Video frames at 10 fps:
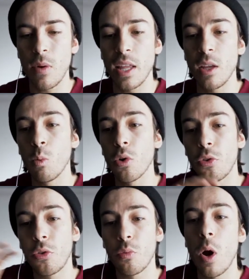and then we're
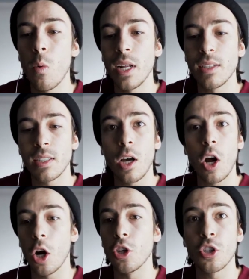thrown into the
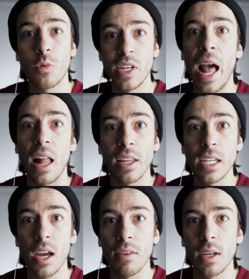harsh
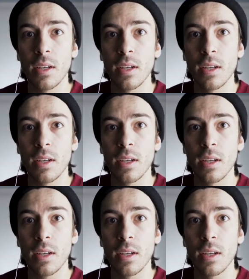reality of it.